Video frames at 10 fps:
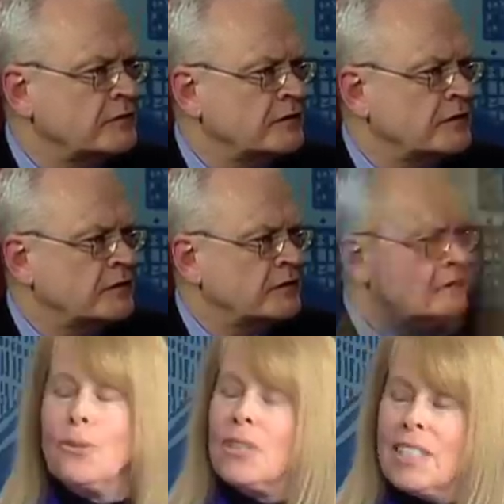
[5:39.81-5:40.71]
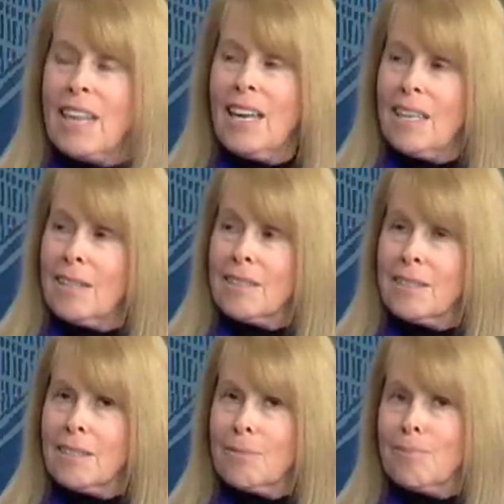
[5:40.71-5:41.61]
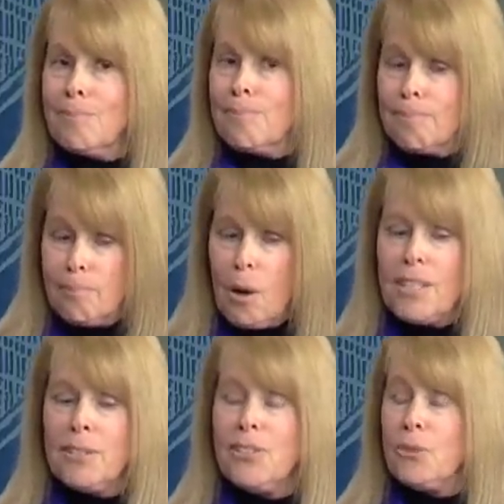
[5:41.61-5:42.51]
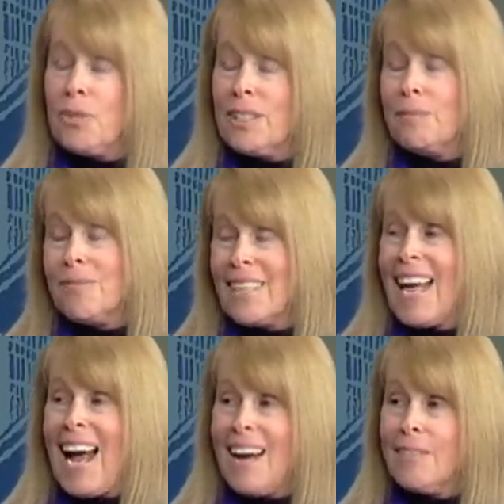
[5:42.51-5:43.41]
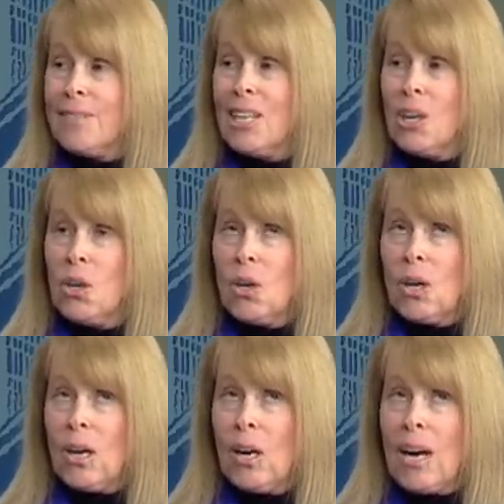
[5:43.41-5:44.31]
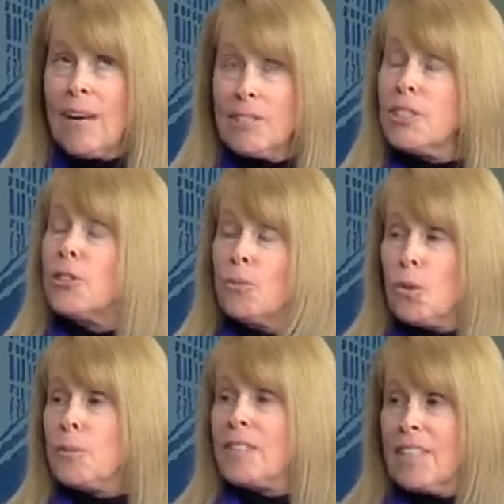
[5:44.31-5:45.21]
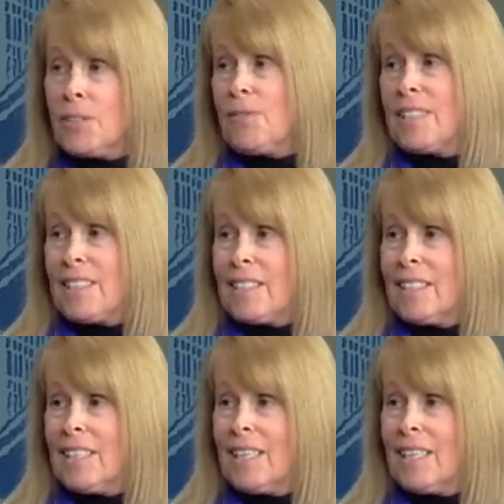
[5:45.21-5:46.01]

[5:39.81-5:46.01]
Absolutely. Uh, the partners we have are having to do more with less funding.